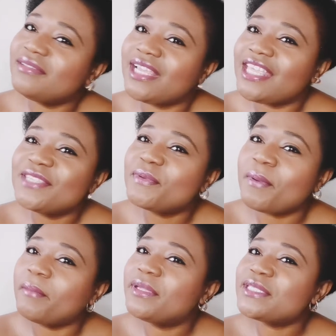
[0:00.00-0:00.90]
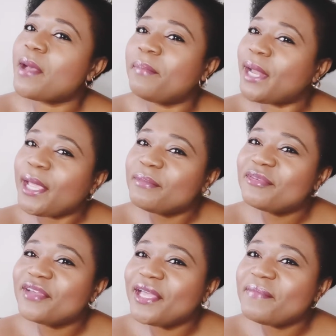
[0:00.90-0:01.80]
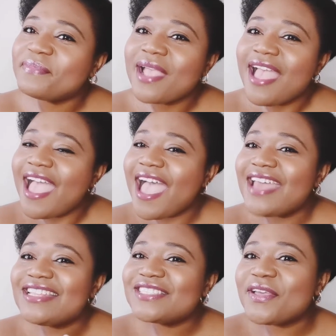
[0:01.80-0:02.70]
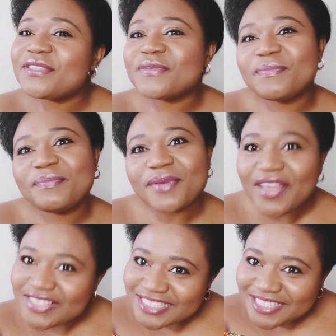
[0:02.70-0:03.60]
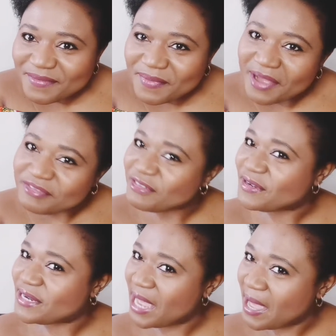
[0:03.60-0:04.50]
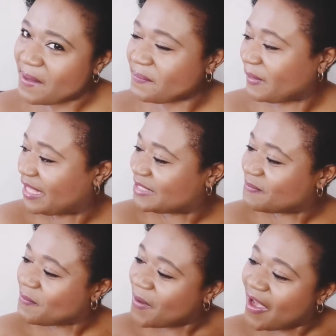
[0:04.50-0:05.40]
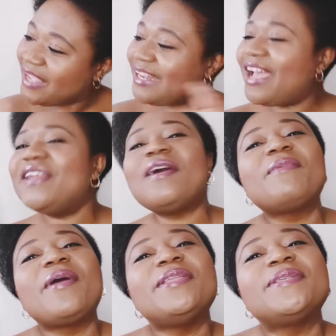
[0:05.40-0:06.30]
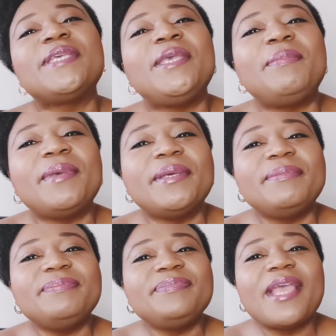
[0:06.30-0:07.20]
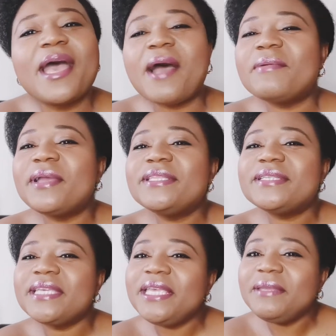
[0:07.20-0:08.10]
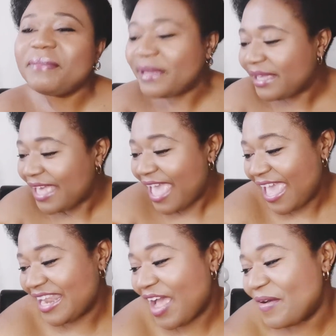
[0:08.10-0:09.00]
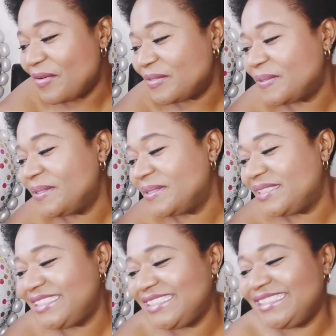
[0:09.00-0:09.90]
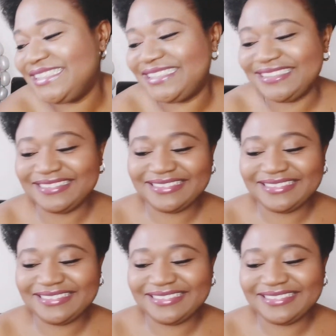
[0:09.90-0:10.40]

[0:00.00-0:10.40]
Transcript: kids will probably start playing with it and it's going to burst. But for now, it's mine, and I'm going to keep it. I'm going to keep it. And I also got this.